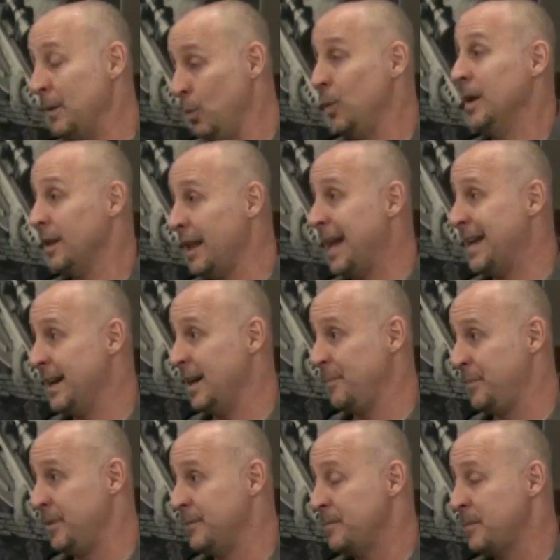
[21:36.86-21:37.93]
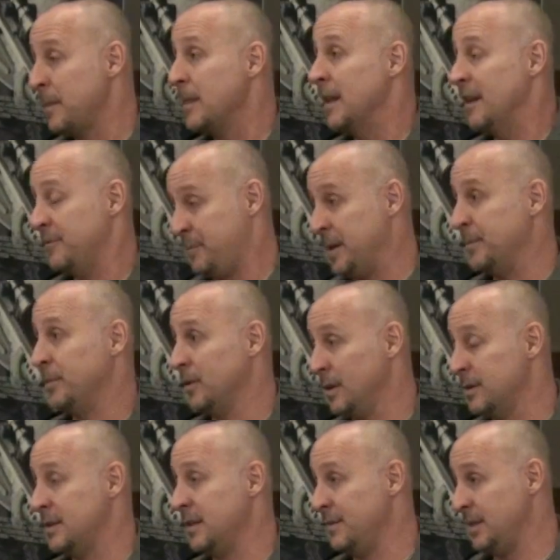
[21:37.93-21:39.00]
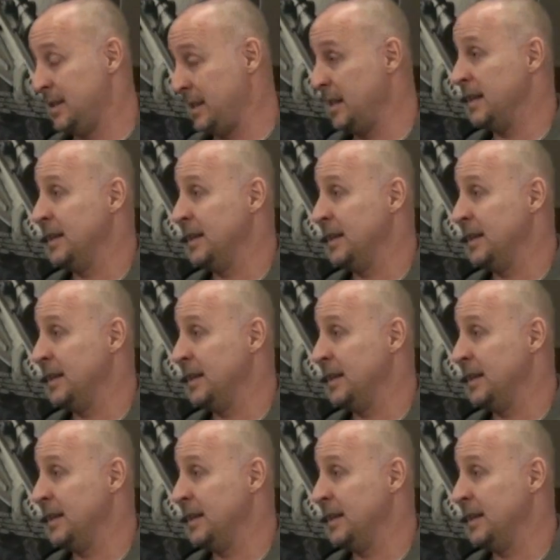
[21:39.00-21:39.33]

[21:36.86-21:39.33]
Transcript: It will add up if people went to the team.